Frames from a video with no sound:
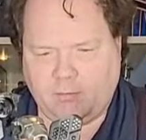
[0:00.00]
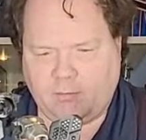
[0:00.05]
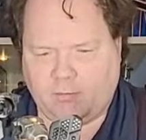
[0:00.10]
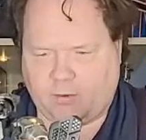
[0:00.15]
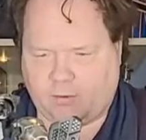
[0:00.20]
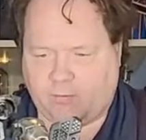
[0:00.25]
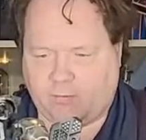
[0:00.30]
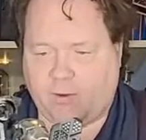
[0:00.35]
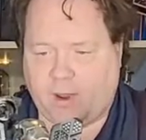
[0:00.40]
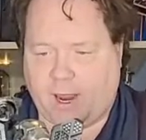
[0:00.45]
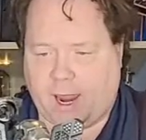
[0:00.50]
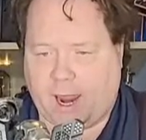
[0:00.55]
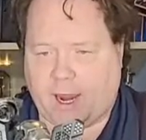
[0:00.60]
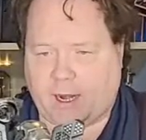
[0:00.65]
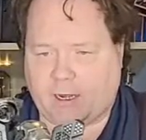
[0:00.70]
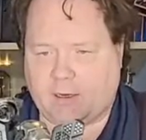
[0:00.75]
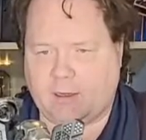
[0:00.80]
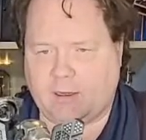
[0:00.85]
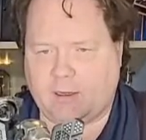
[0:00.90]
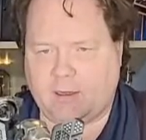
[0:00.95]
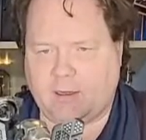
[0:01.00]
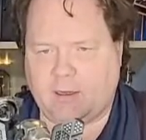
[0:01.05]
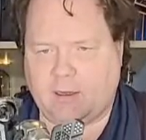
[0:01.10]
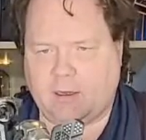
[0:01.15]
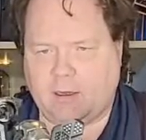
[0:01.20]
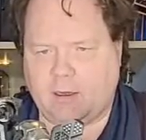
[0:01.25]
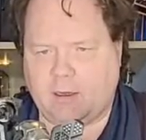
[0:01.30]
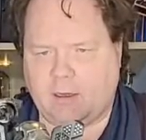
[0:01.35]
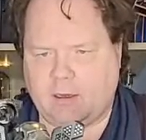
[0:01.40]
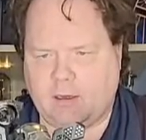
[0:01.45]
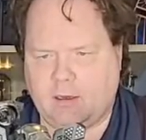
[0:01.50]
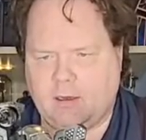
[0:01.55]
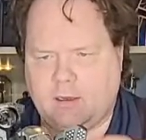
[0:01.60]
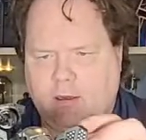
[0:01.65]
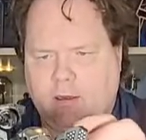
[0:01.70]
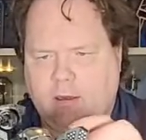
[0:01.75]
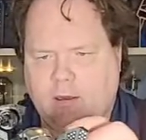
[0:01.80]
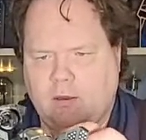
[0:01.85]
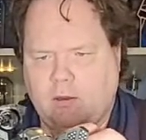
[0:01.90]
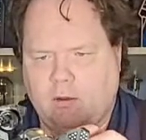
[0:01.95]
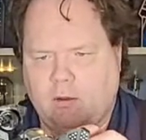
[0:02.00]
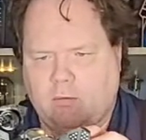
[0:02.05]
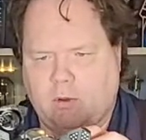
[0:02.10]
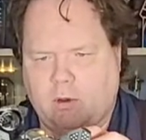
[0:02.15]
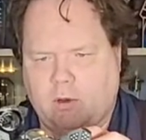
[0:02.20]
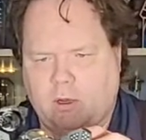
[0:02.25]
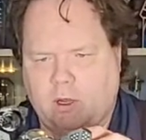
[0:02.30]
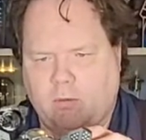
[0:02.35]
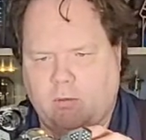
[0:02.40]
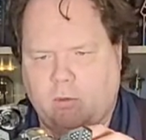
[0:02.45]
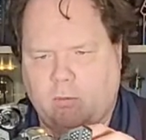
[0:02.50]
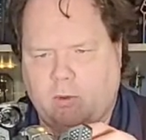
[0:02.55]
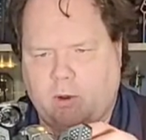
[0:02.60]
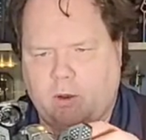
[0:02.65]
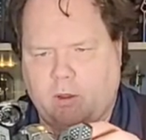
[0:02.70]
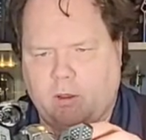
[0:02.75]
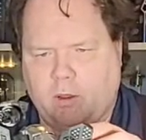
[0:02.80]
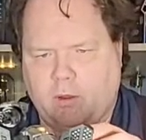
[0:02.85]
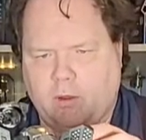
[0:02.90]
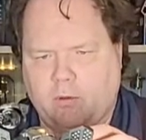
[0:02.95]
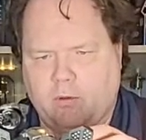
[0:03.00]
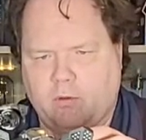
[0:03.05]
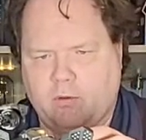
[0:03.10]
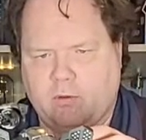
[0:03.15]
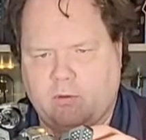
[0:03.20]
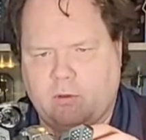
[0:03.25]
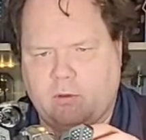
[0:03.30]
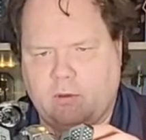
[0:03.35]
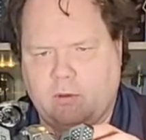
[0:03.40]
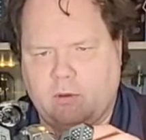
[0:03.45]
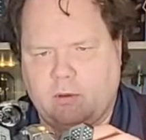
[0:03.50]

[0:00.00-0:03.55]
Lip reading: for fact, you'll want to go with one of those.